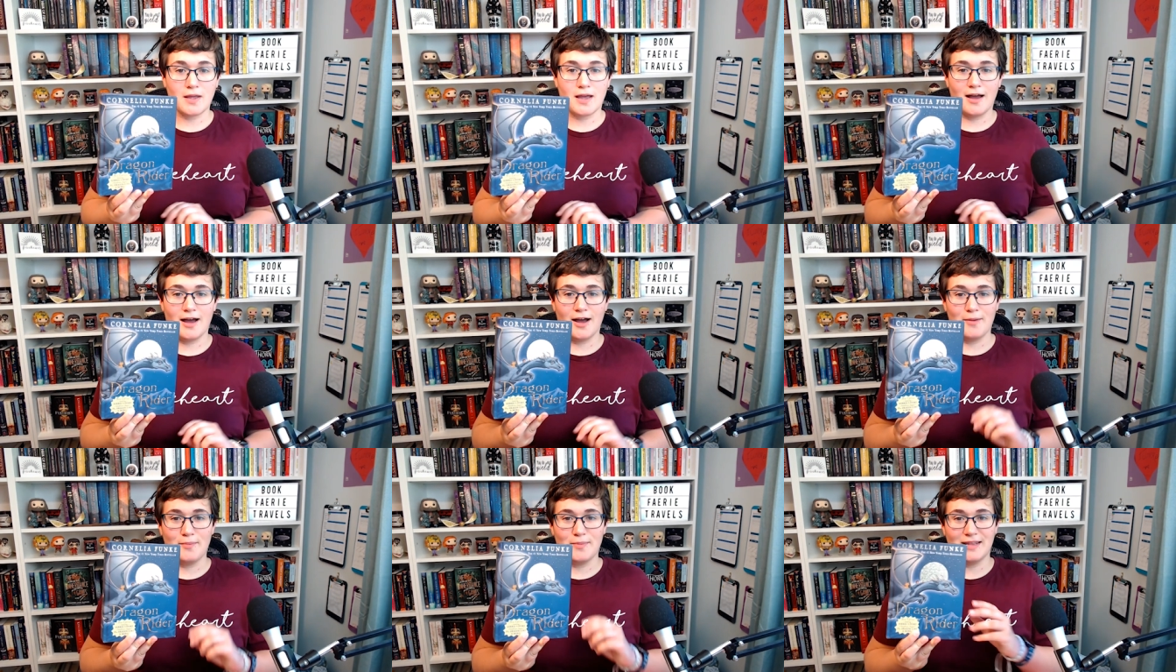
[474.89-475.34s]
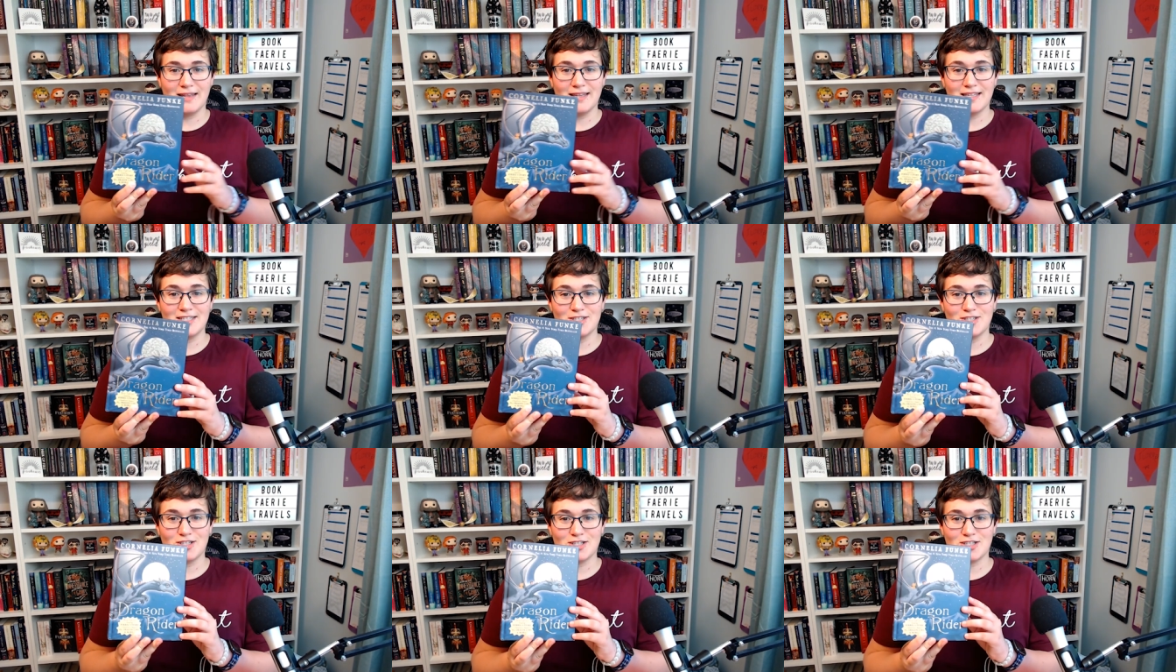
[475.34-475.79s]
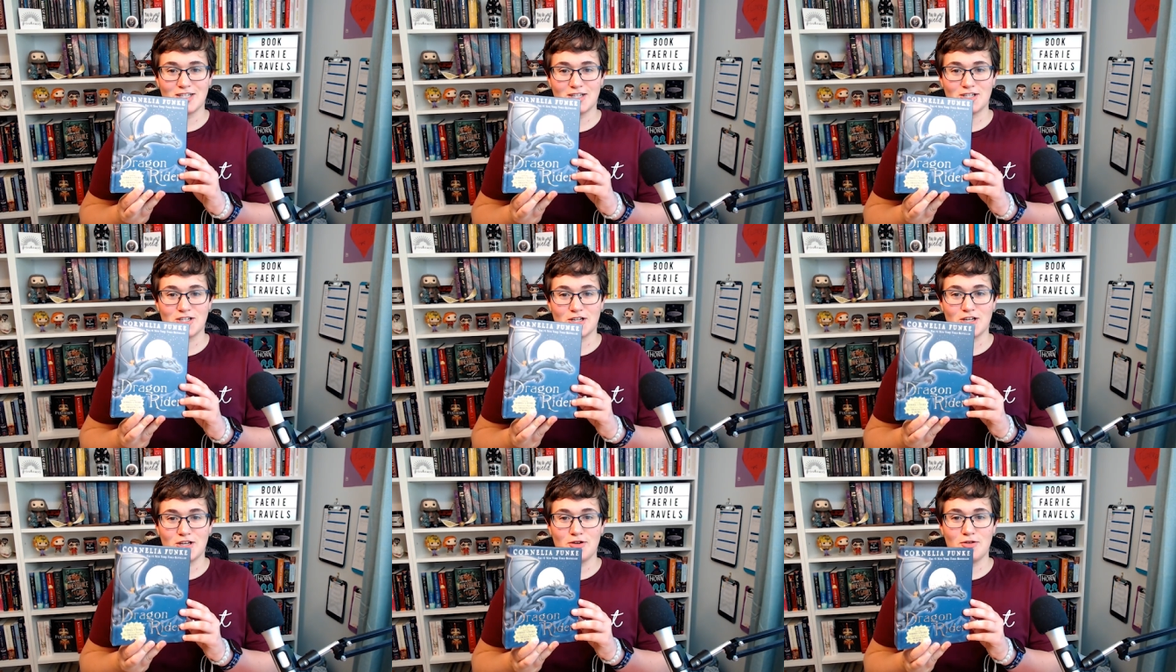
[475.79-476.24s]
And this is just
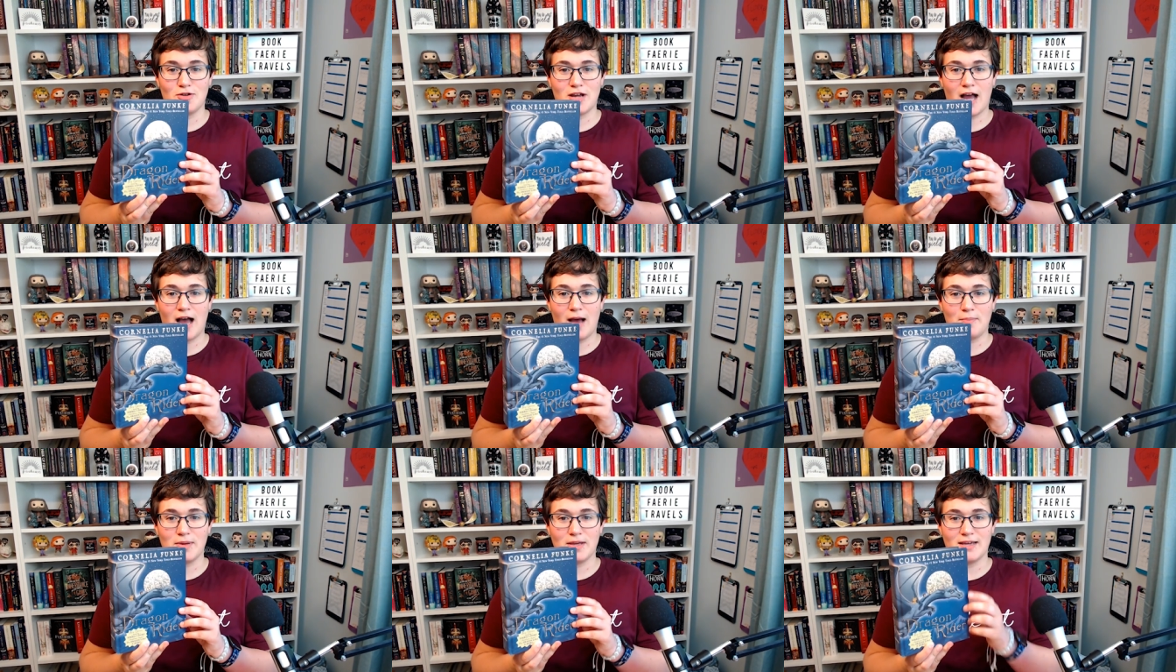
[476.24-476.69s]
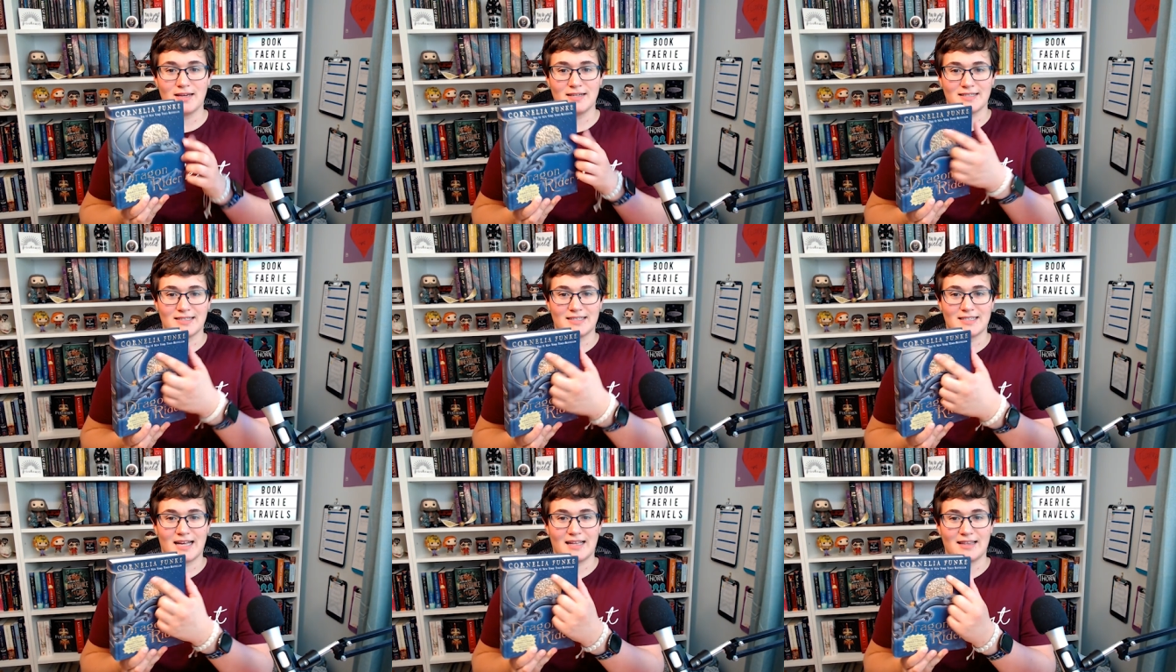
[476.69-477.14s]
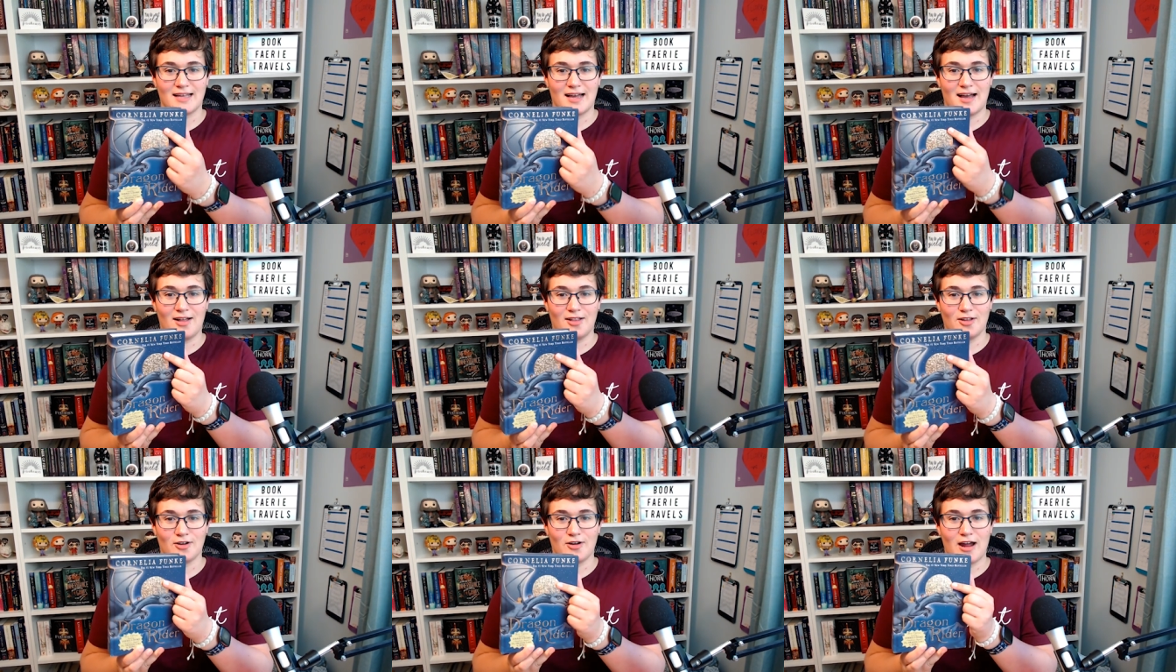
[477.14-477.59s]
such a cute copy because it's got the
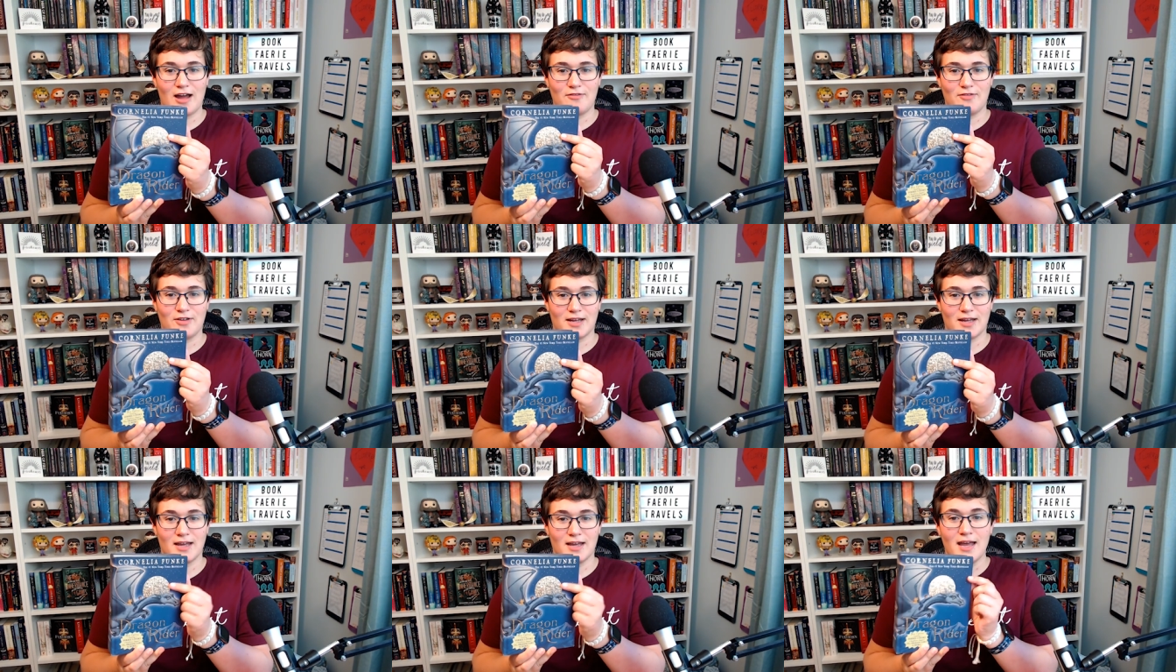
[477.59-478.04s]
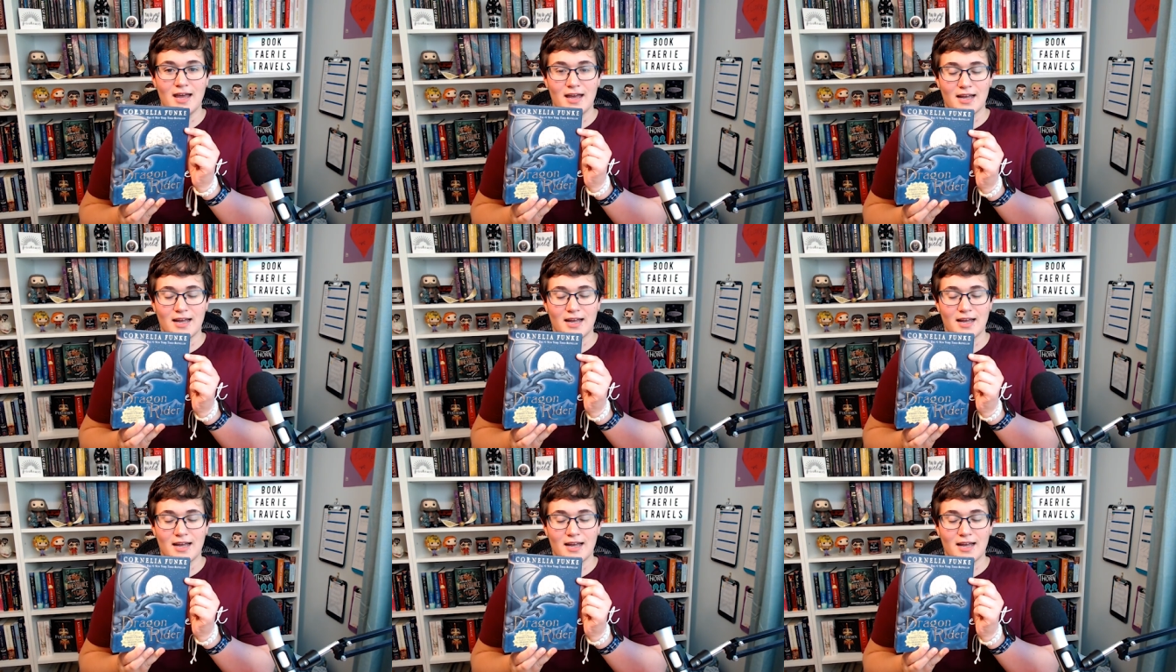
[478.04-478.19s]
holographic